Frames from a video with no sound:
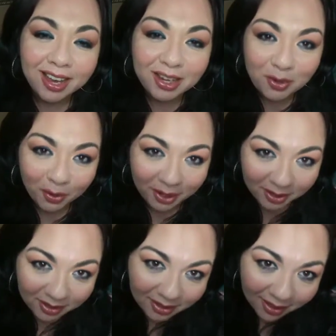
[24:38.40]

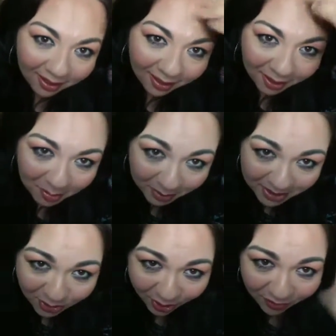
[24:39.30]
anyway, um, I
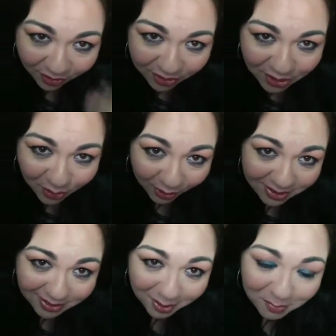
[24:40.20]
still have all these
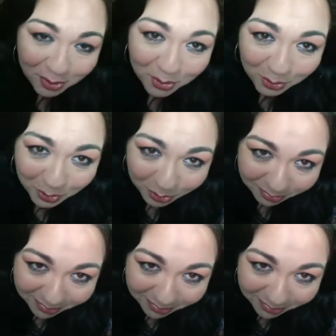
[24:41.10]
grades coming through.